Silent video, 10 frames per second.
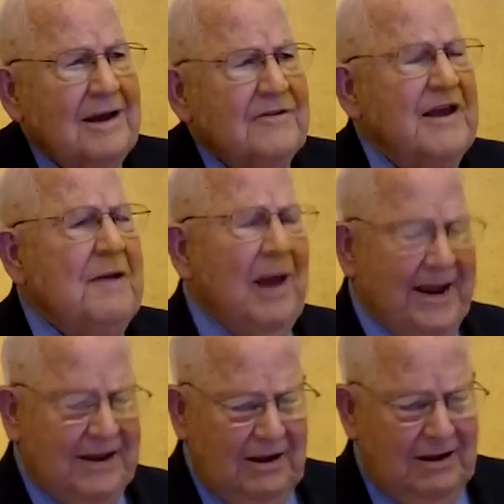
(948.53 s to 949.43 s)
It seemed
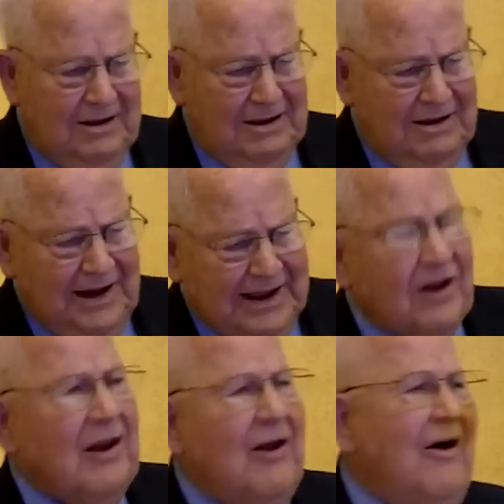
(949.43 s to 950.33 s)
like a
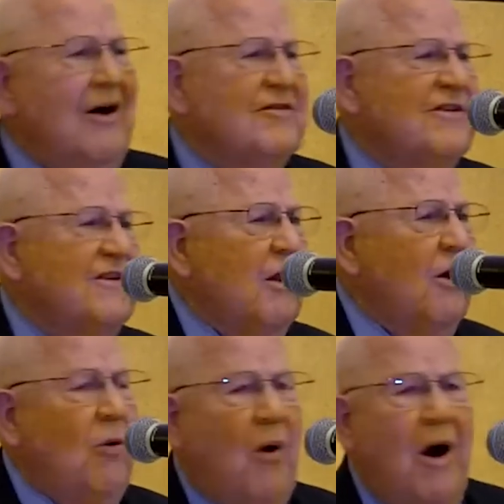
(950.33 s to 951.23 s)
long,
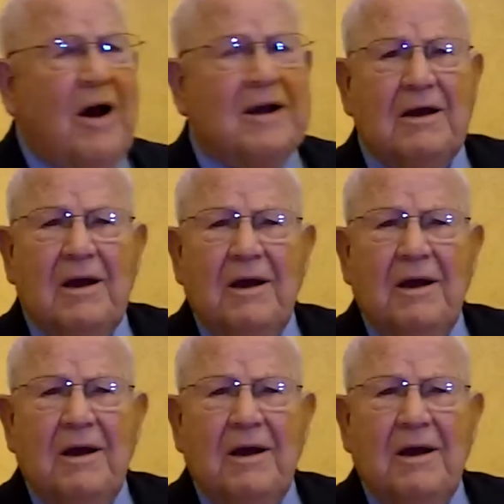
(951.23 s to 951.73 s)
slow walk